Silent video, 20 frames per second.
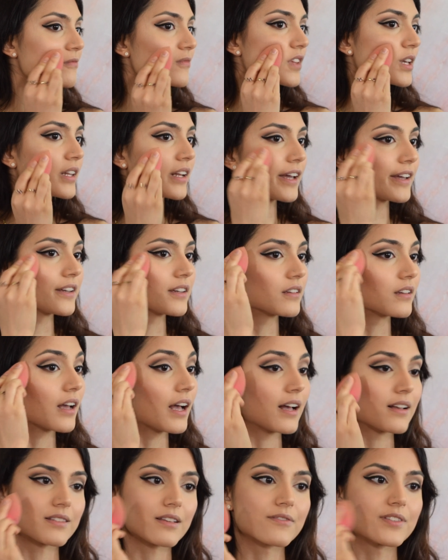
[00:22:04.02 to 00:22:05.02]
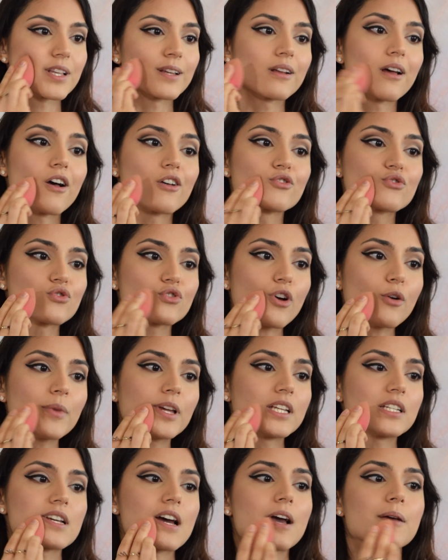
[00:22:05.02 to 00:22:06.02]
And I, as I've said so
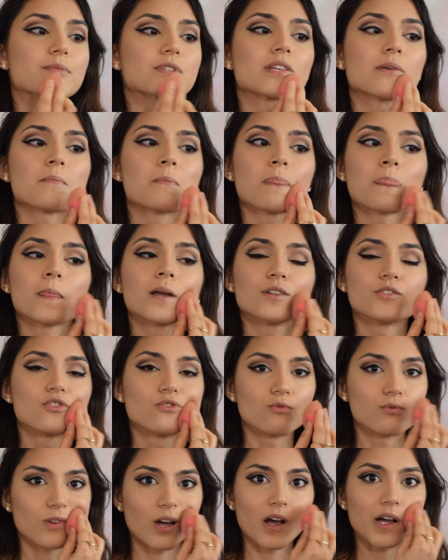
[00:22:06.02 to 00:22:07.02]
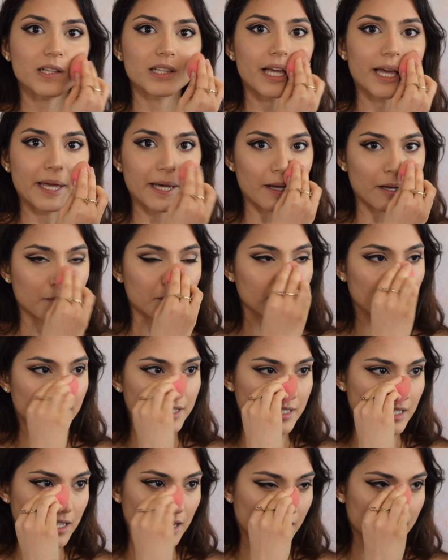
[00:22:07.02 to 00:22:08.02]
many times, do not like a
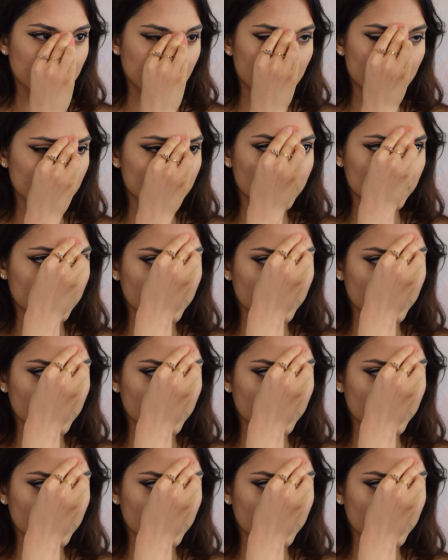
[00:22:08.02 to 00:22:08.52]
blinding highlight.